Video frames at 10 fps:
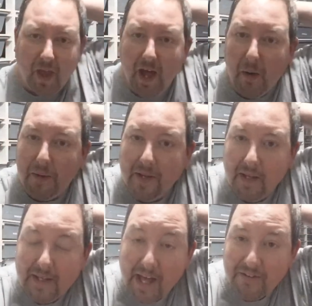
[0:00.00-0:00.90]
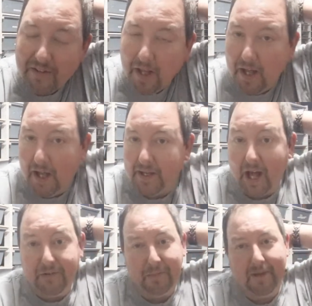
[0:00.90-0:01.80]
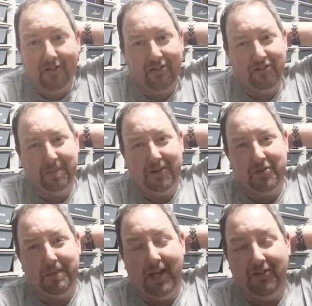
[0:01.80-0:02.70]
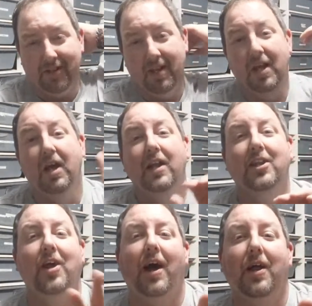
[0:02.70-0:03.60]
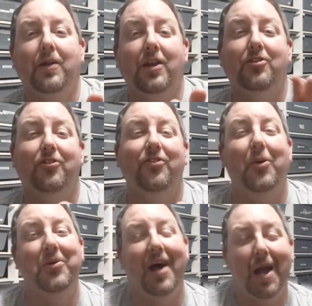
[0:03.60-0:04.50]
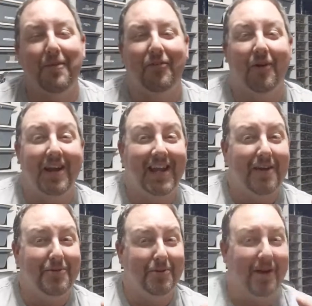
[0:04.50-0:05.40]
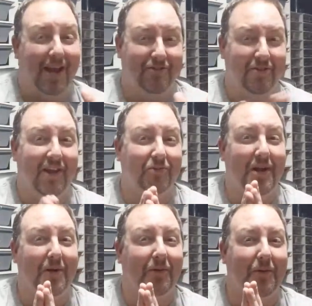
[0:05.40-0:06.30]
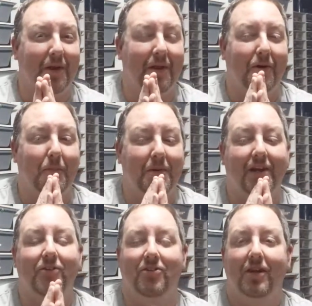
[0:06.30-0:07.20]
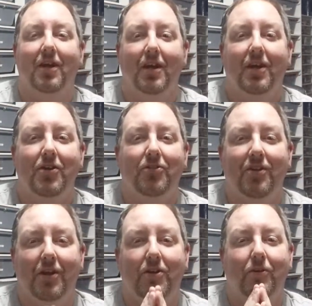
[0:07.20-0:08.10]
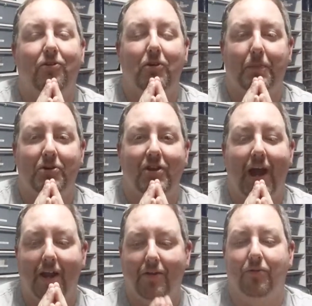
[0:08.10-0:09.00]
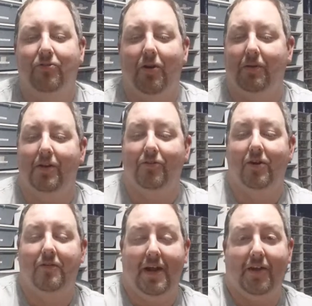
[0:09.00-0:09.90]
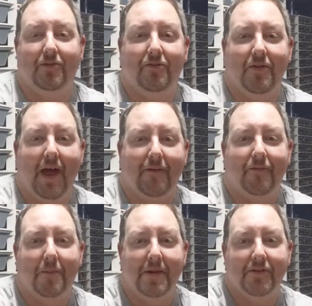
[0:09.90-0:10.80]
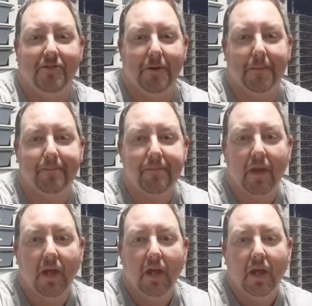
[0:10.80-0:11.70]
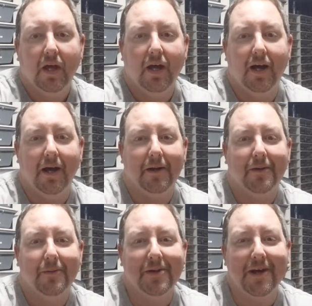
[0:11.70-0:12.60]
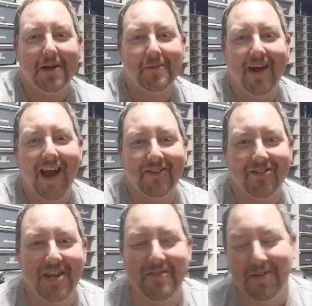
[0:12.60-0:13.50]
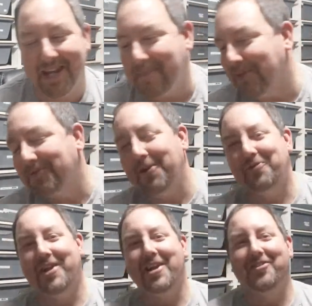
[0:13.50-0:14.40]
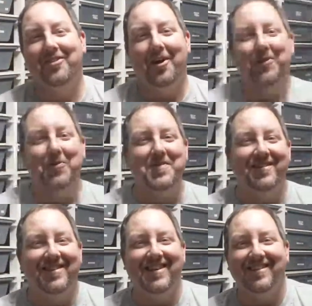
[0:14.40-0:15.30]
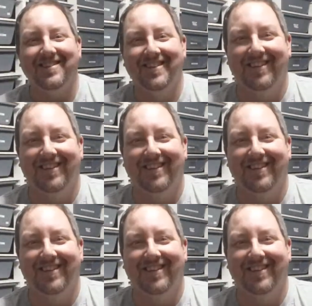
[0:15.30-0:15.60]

Oh, Des, not too much, just a bunch of BS. And did your phone die before I gave you your answer? That's what I really want to know because you sent a huge super chat and you certainly deserve an answer for that from me. So, well, good. I'm glad, Steven. Keep those notifications on. Don't miss these.